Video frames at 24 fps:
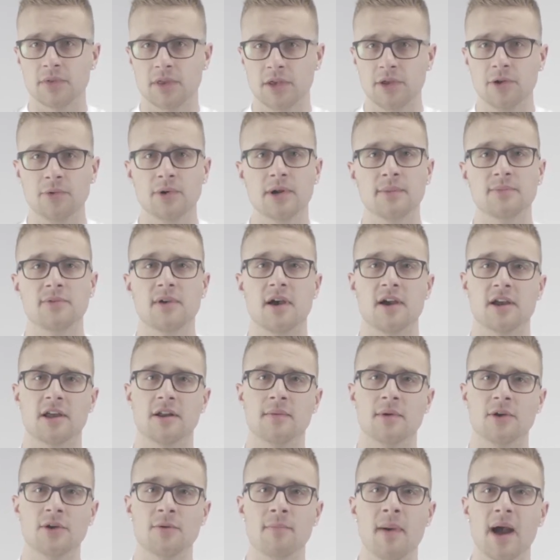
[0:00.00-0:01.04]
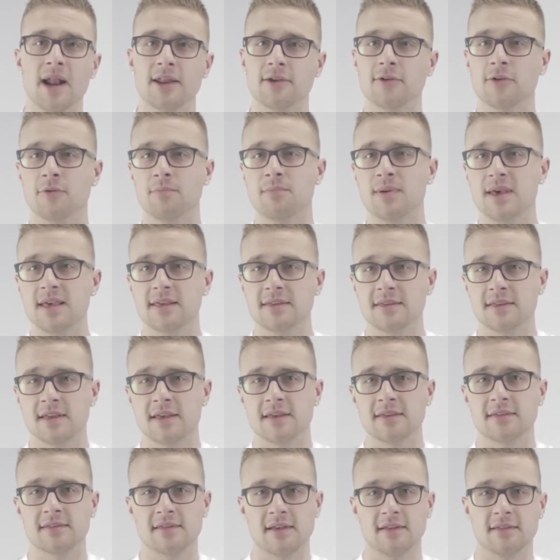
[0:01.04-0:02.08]
You know what I'm talking about. You're minding your own
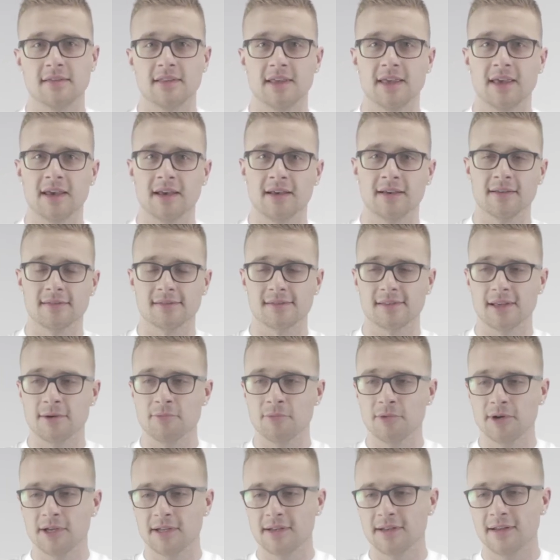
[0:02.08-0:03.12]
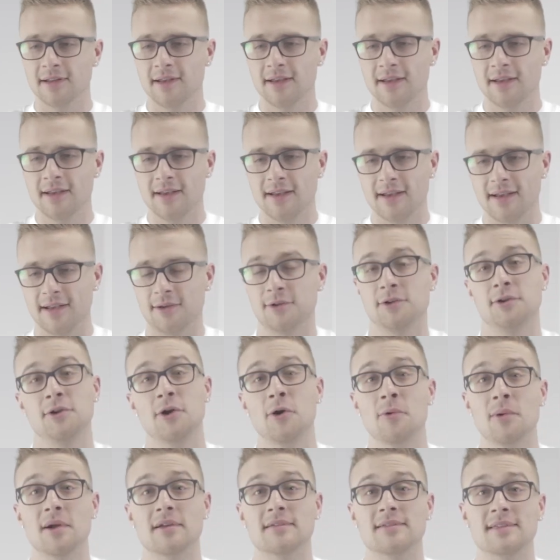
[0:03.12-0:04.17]
business. Suddenly someone out of
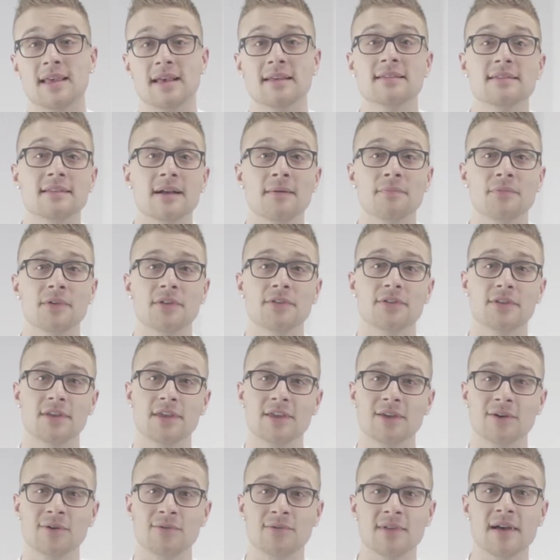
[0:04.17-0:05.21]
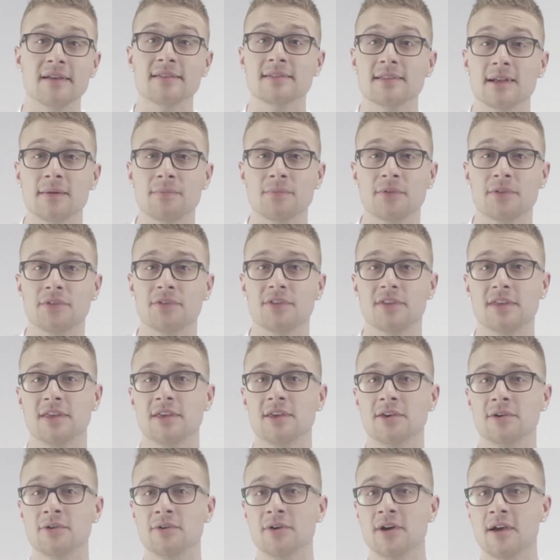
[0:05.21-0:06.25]
nowhere says something to you, does something to
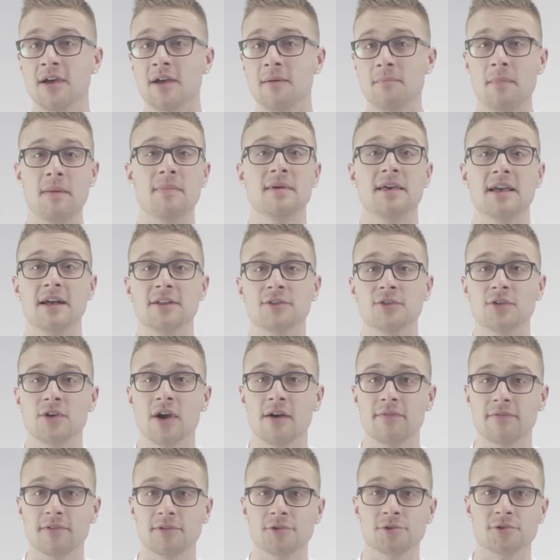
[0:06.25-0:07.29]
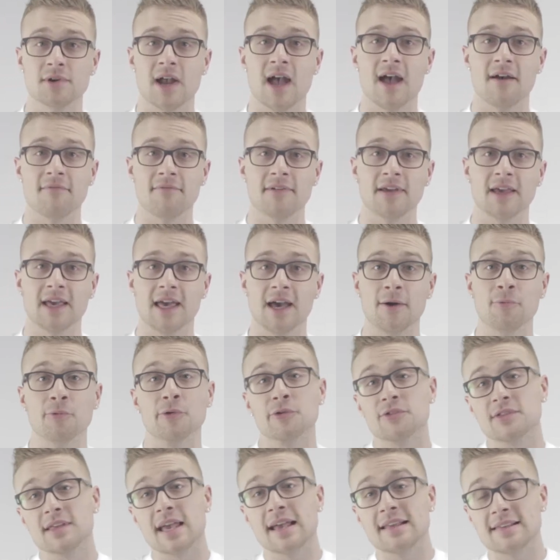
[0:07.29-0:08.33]
you, maybe cuts you off in traffic.
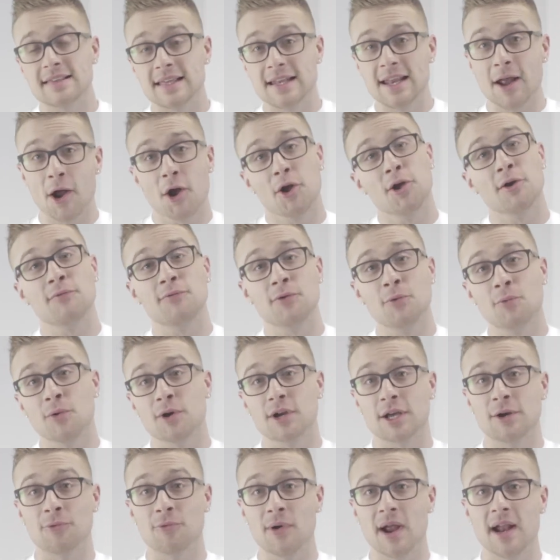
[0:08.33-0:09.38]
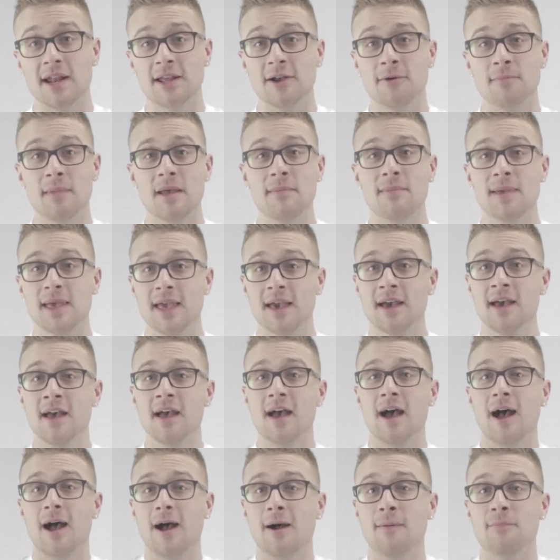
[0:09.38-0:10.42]
Worst case scenario, if you work in radio, maybe
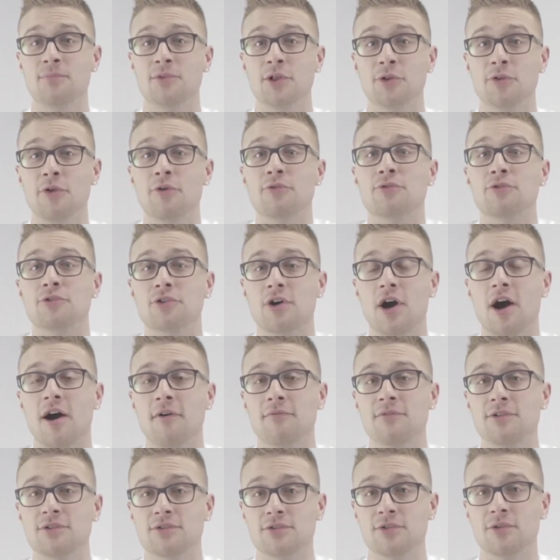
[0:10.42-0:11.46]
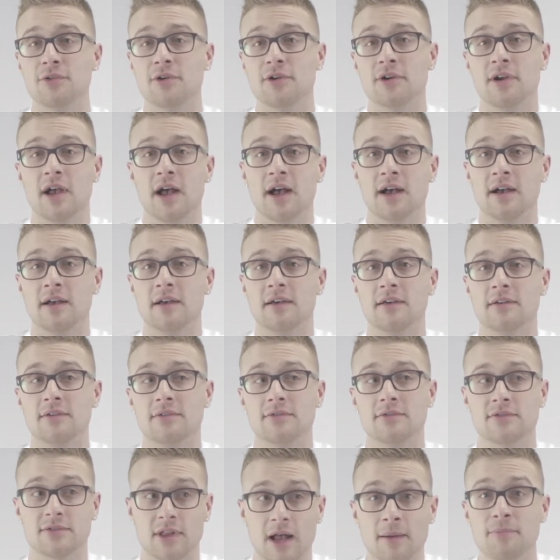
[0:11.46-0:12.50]
the local coffee store
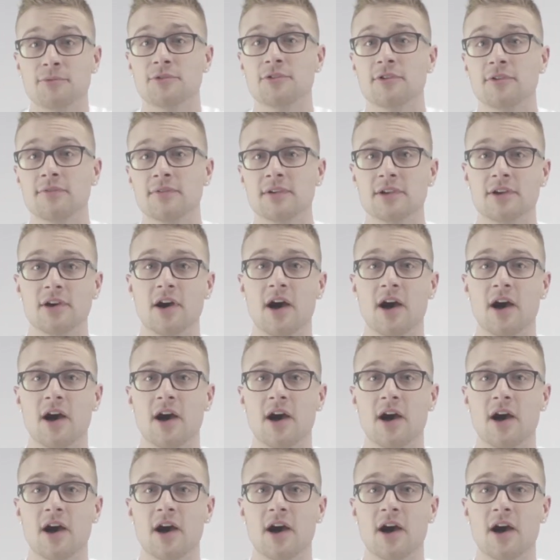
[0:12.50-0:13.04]
stops serving